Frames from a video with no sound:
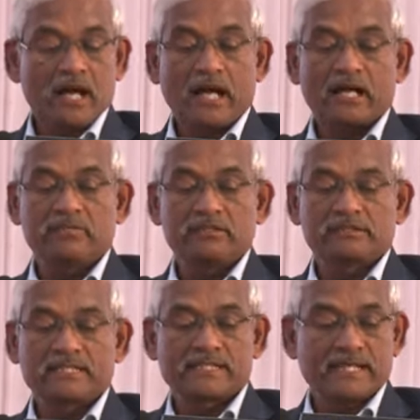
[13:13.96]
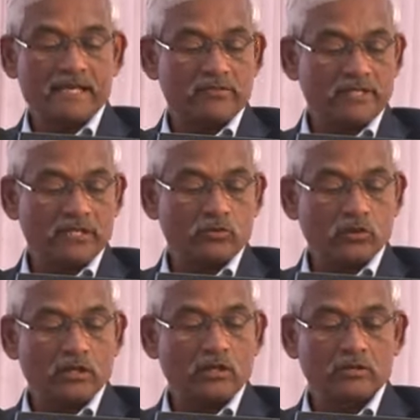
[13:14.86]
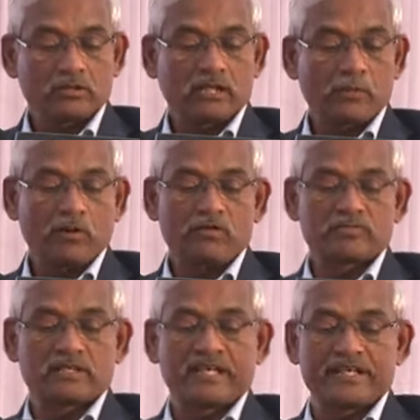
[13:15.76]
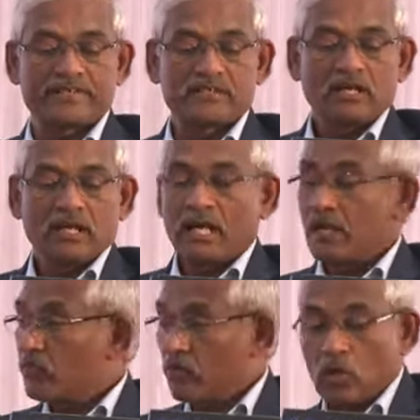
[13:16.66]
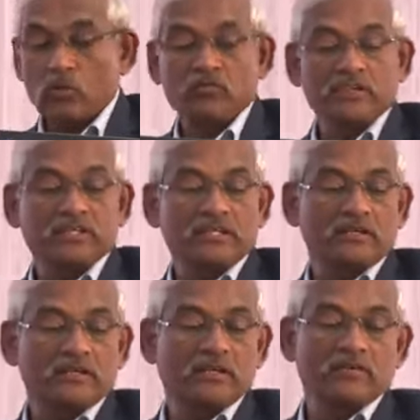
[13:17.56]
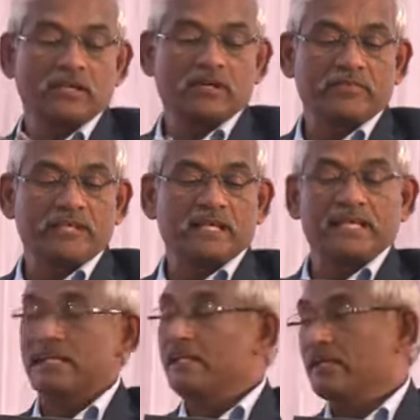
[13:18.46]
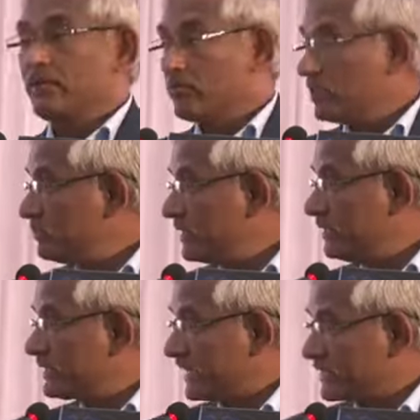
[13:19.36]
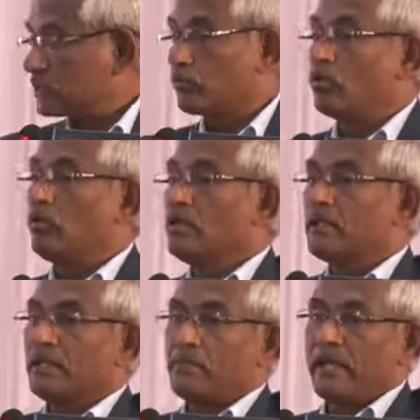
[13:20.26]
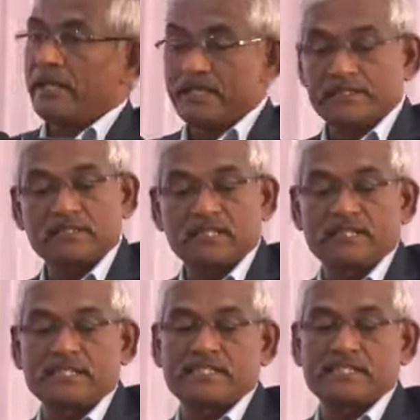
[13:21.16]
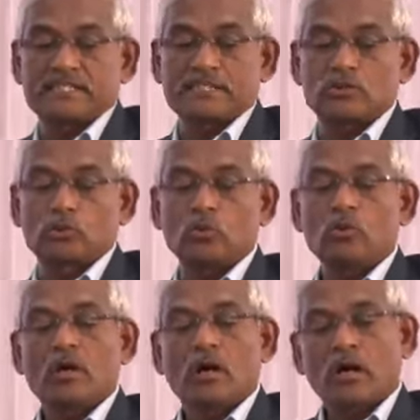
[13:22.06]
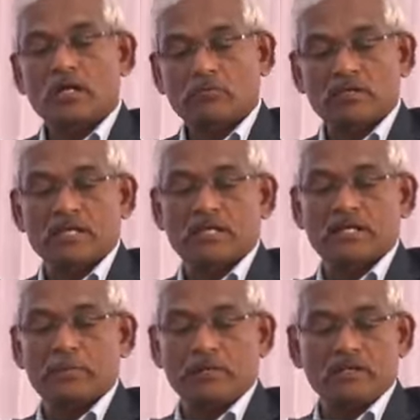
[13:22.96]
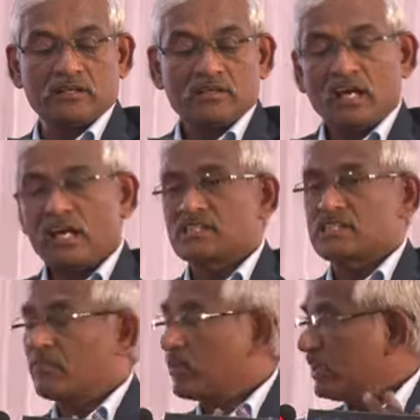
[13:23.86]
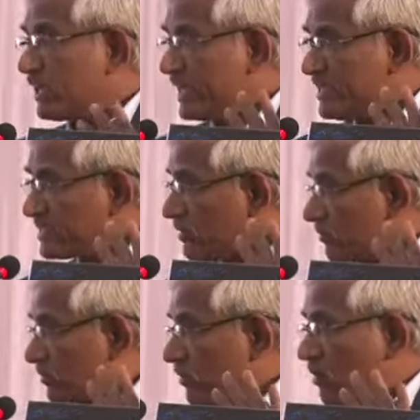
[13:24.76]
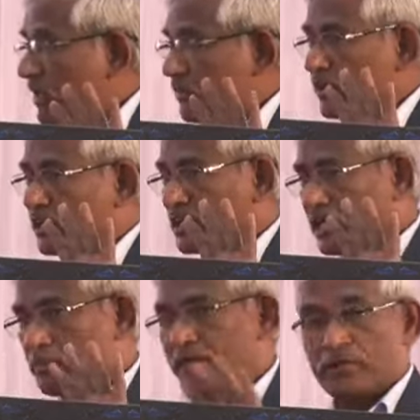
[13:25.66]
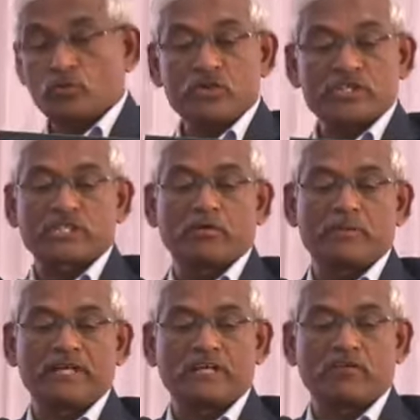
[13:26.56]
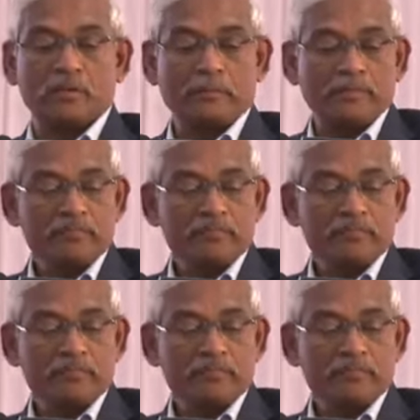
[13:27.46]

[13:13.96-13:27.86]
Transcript: I will just have a couple of slides and how we are we really being successful in managing the diseases through hot water treatment, and several kinds of hot water treatment units have been developed,